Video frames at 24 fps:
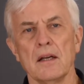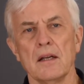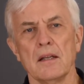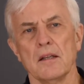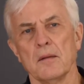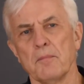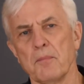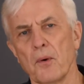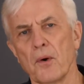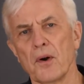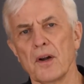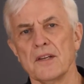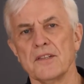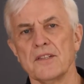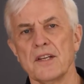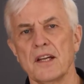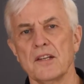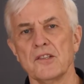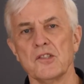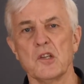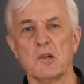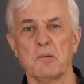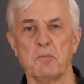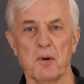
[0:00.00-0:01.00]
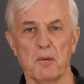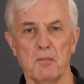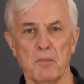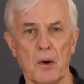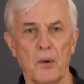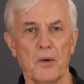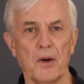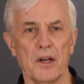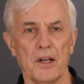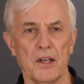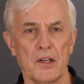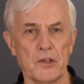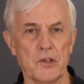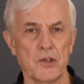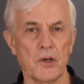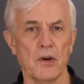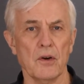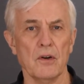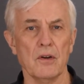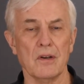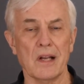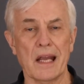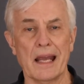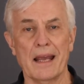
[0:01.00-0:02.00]
The board intends to promote an
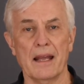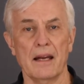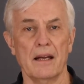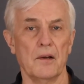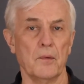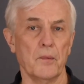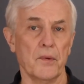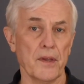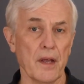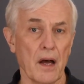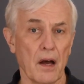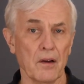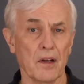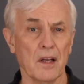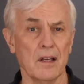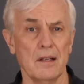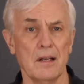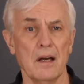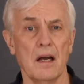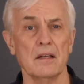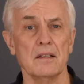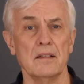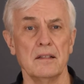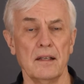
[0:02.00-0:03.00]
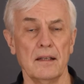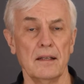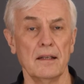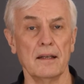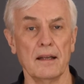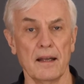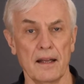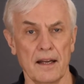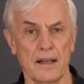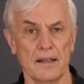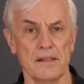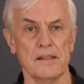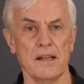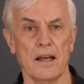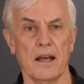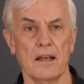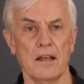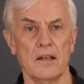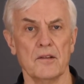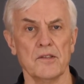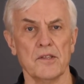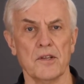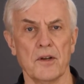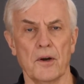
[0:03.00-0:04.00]
internal candidate without conducting an
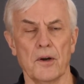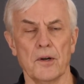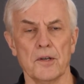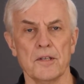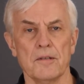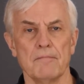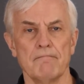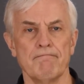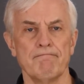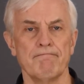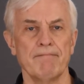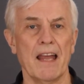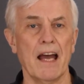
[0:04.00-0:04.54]
executive search.